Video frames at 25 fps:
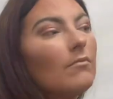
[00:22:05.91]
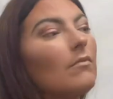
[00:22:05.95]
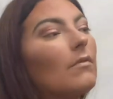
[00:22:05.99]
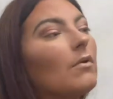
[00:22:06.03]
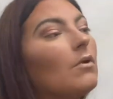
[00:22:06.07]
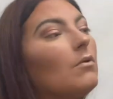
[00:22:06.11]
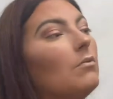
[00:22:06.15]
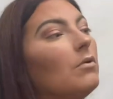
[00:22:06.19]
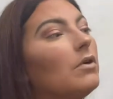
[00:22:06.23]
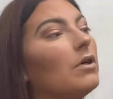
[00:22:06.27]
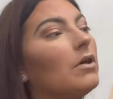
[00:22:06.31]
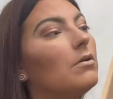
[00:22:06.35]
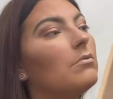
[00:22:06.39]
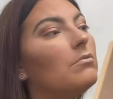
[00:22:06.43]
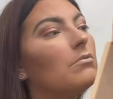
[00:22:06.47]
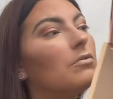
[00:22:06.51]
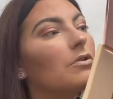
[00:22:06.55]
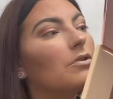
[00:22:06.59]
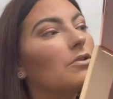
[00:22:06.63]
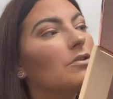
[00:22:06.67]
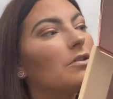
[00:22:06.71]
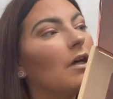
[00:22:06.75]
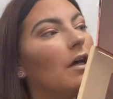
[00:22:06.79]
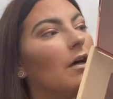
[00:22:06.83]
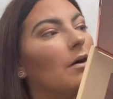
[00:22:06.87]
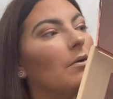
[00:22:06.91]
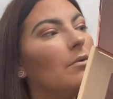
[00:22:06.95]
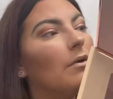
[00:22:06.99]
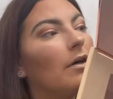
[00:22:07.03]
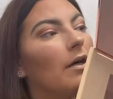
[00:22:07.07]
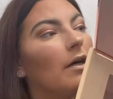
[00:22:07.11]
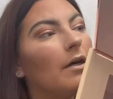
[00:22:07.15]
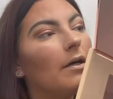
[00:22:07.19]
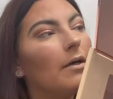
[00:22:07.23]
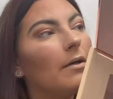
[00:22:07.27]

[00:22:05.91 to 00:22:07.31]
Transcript: And we can brush that away.